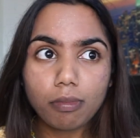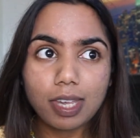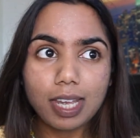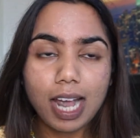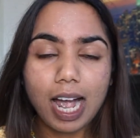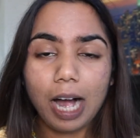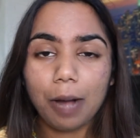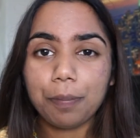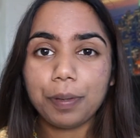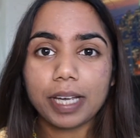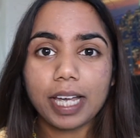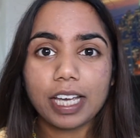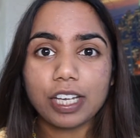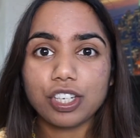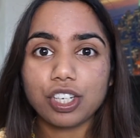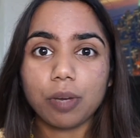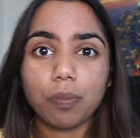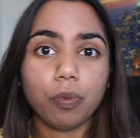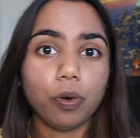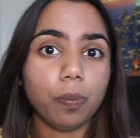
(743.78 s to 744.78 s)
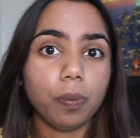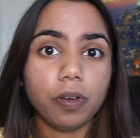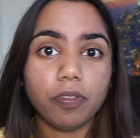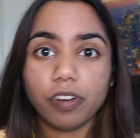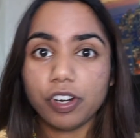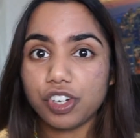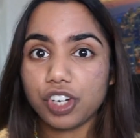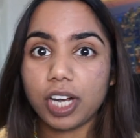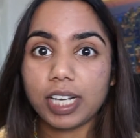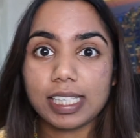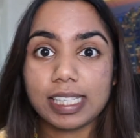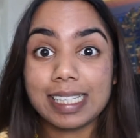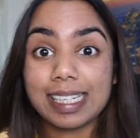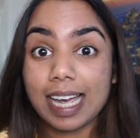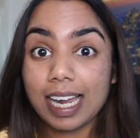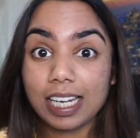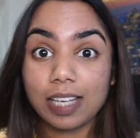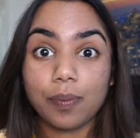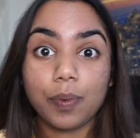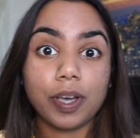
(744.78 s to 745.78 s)
application will be rejected
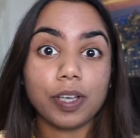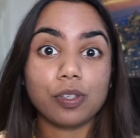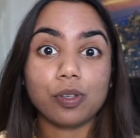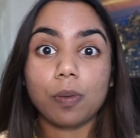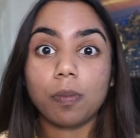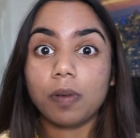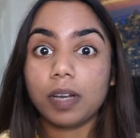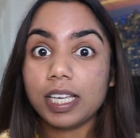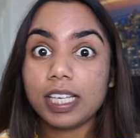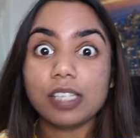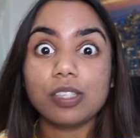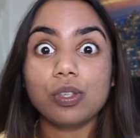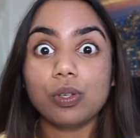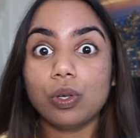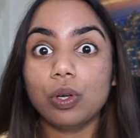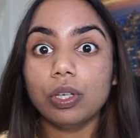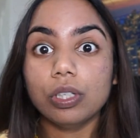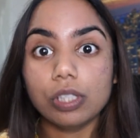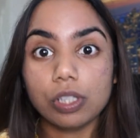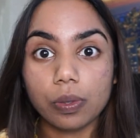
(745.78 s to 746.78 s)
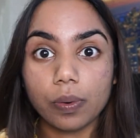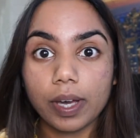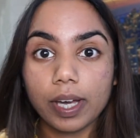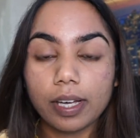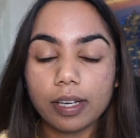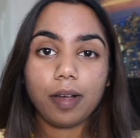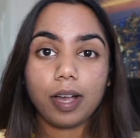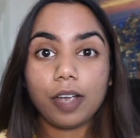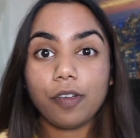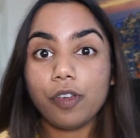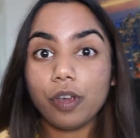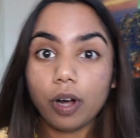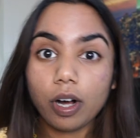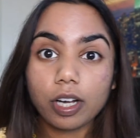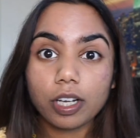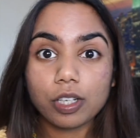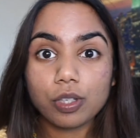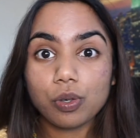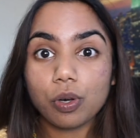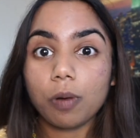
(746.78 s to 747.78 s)
anyway, so please do not do it. If you are
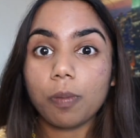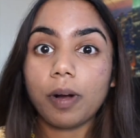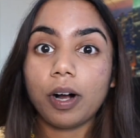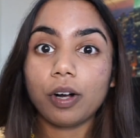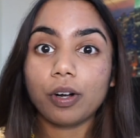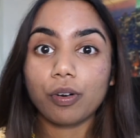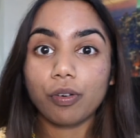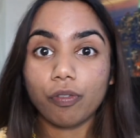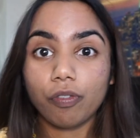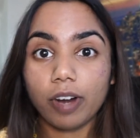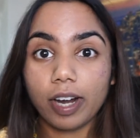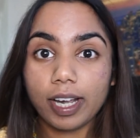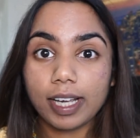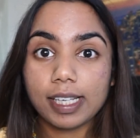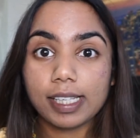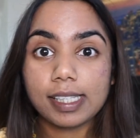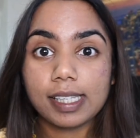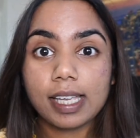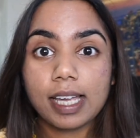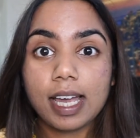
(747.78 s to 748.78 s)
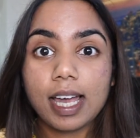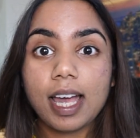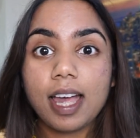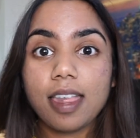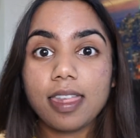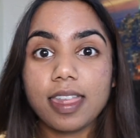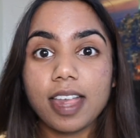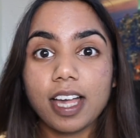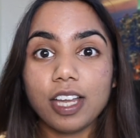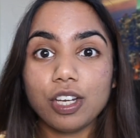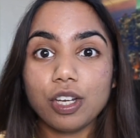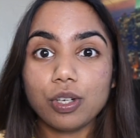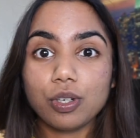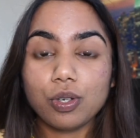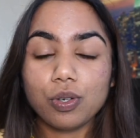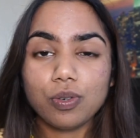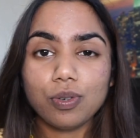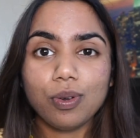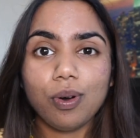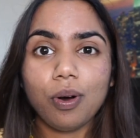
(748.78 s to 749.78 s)
going to talk about careers, then
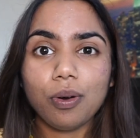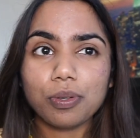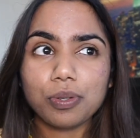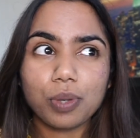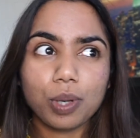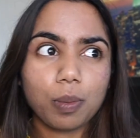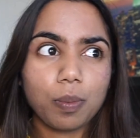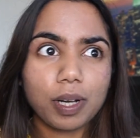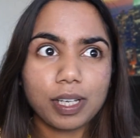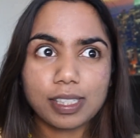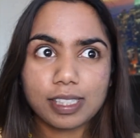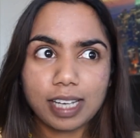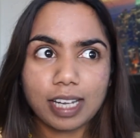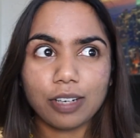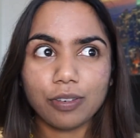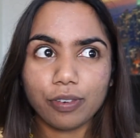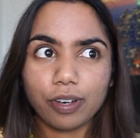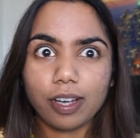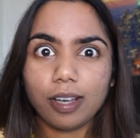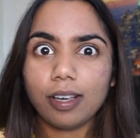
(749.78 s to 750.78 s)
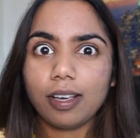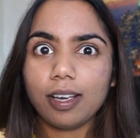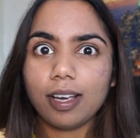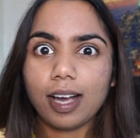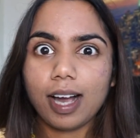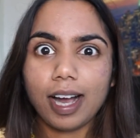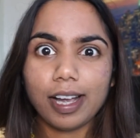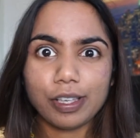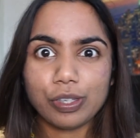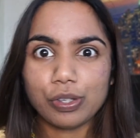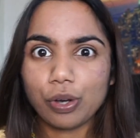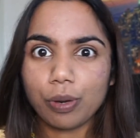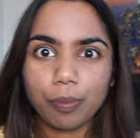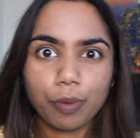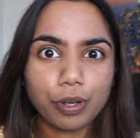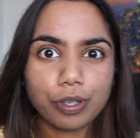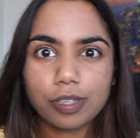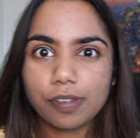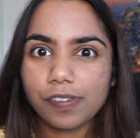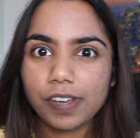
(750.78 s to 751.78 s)
do not talk about salary as your
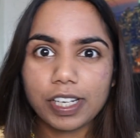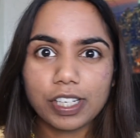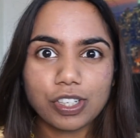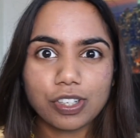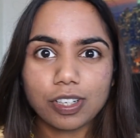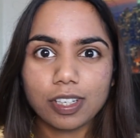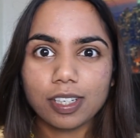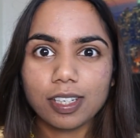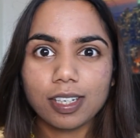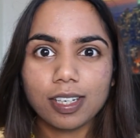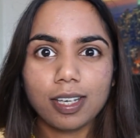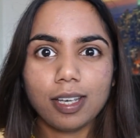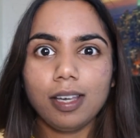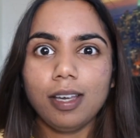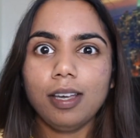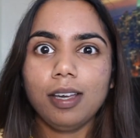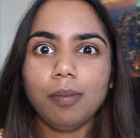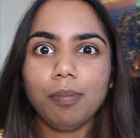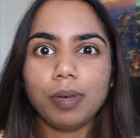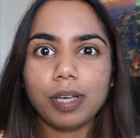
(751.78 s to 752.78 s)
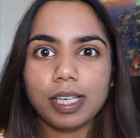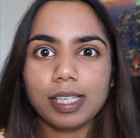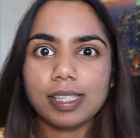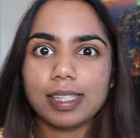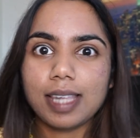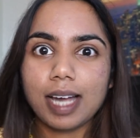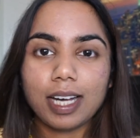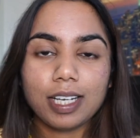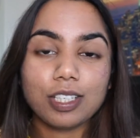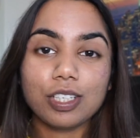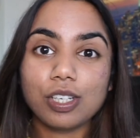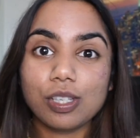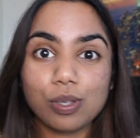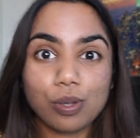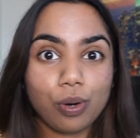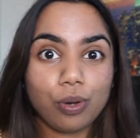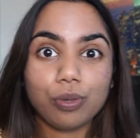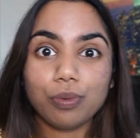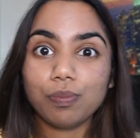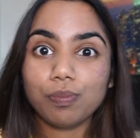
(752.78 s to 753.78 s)
motivation, because that does
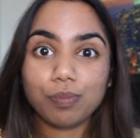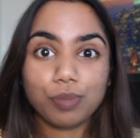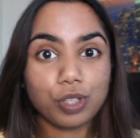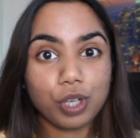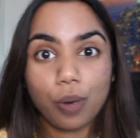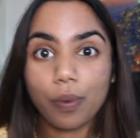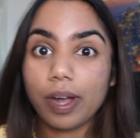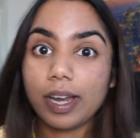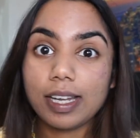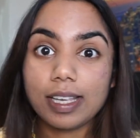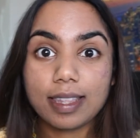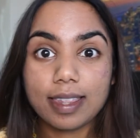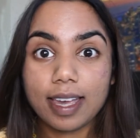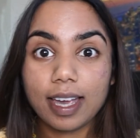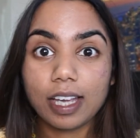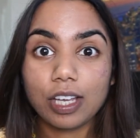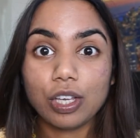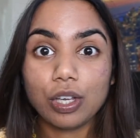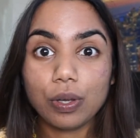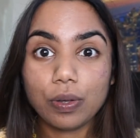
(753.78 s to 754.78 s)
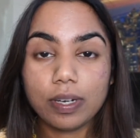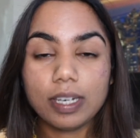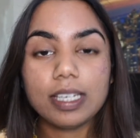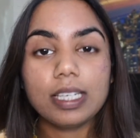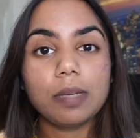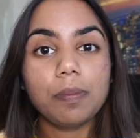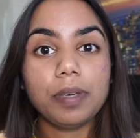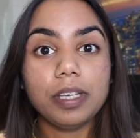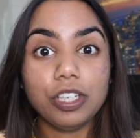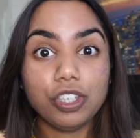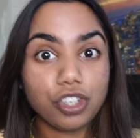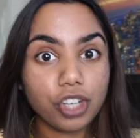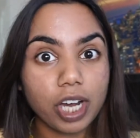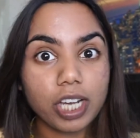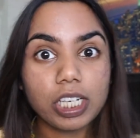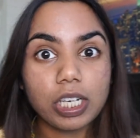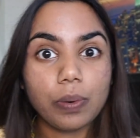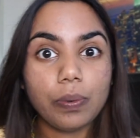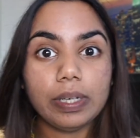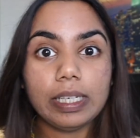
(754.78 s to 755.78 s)
not show anything. You need to be
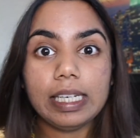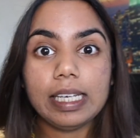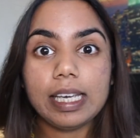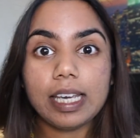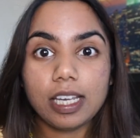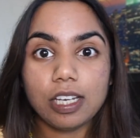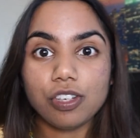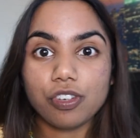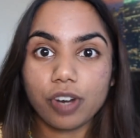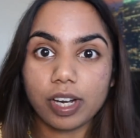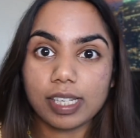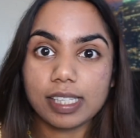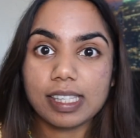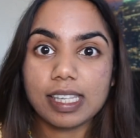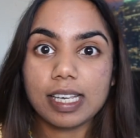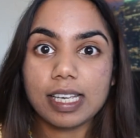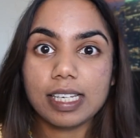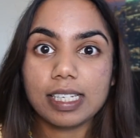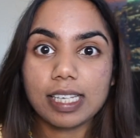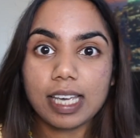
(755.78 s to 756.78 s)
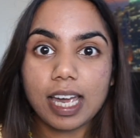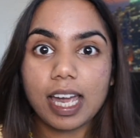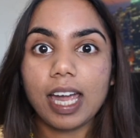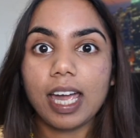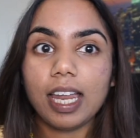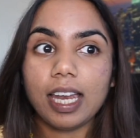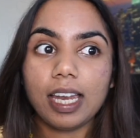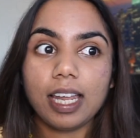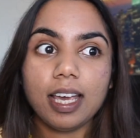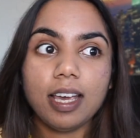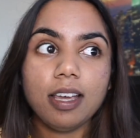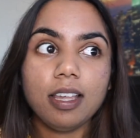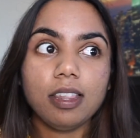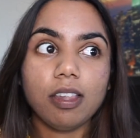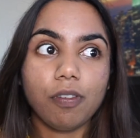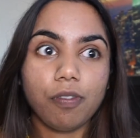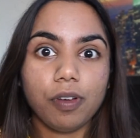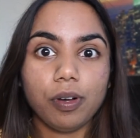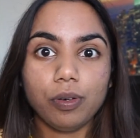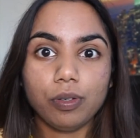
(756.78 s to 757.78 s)
genuinely interested in the
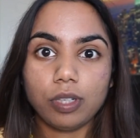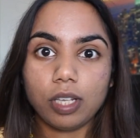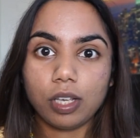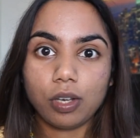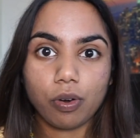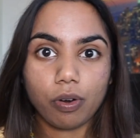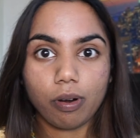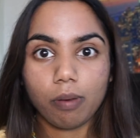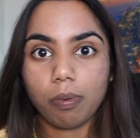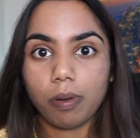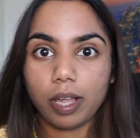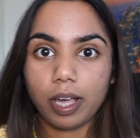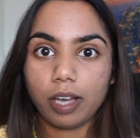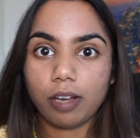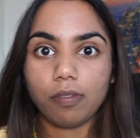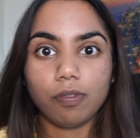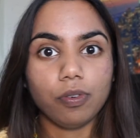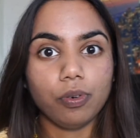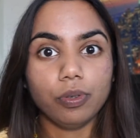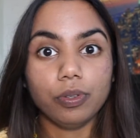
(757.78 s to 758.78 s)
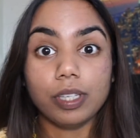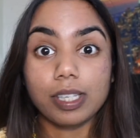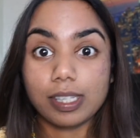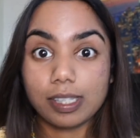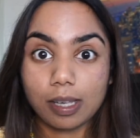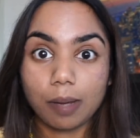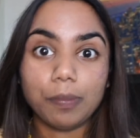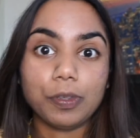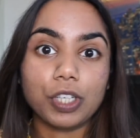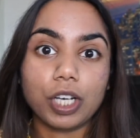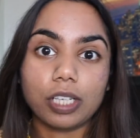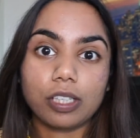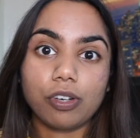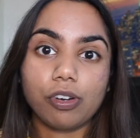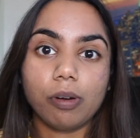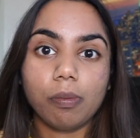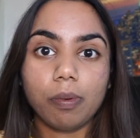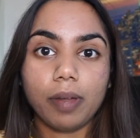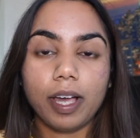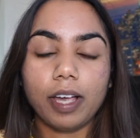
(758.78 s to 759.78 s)
field that you're applying for, the subject you're
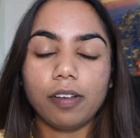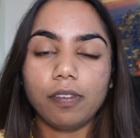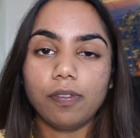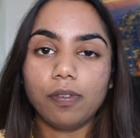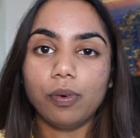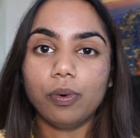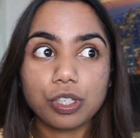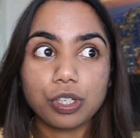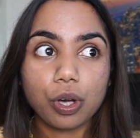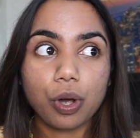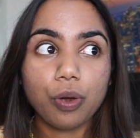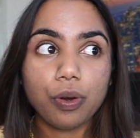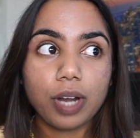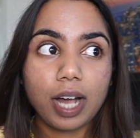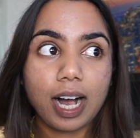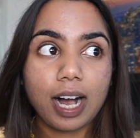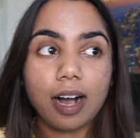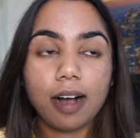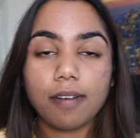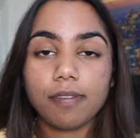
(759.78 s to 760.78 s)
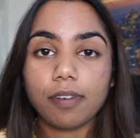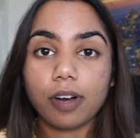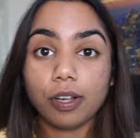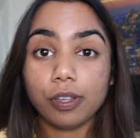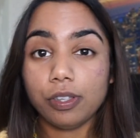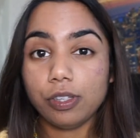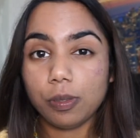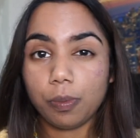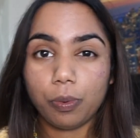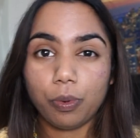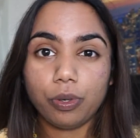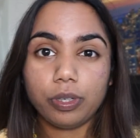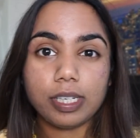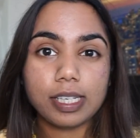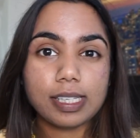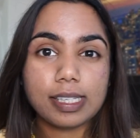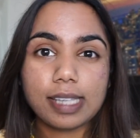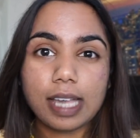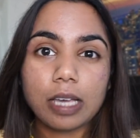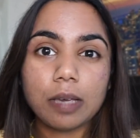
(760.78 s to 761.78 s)
applying for. Don't have unsupported
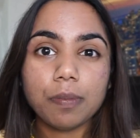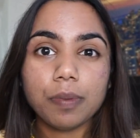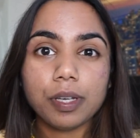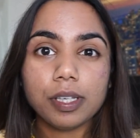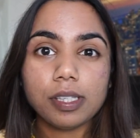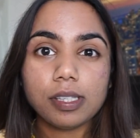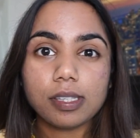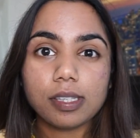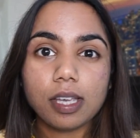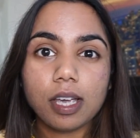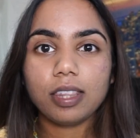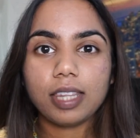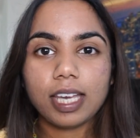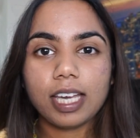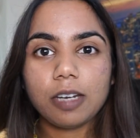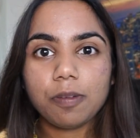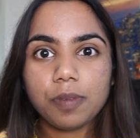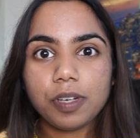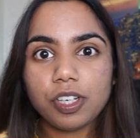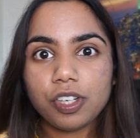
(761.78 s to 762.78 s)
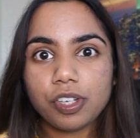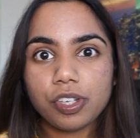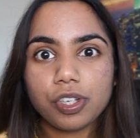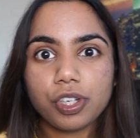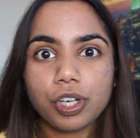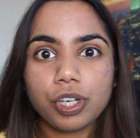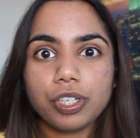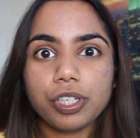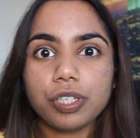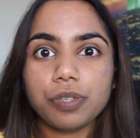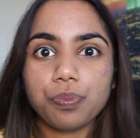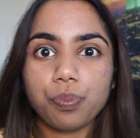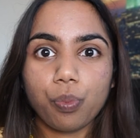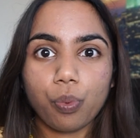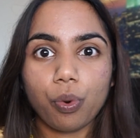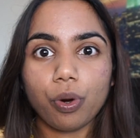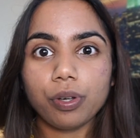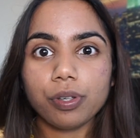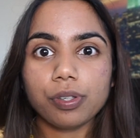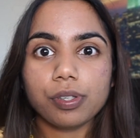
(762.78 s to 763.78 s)
statements. The admissions tutors
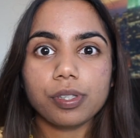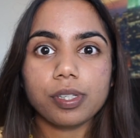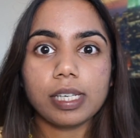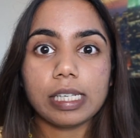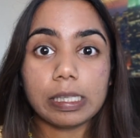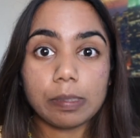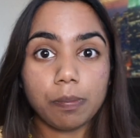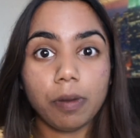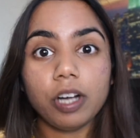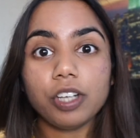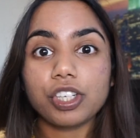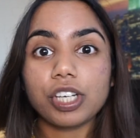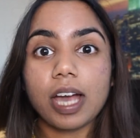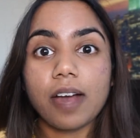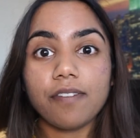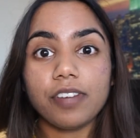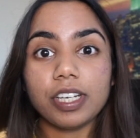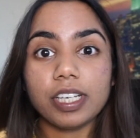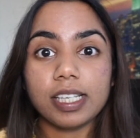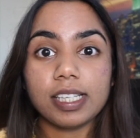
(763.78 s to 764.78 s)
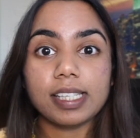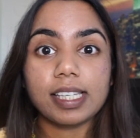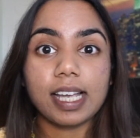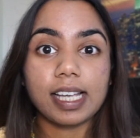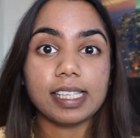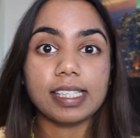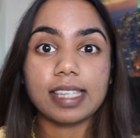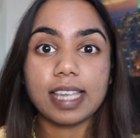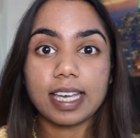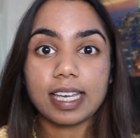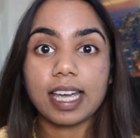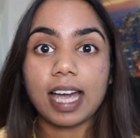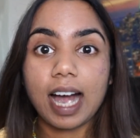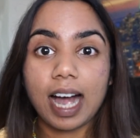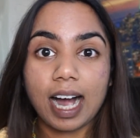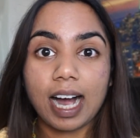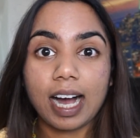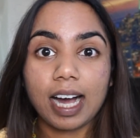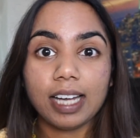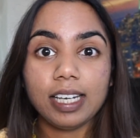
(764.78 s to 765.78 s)
want as much evidence as they
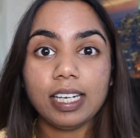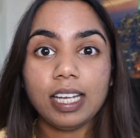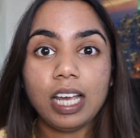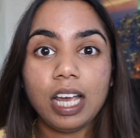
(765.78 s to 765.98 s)
can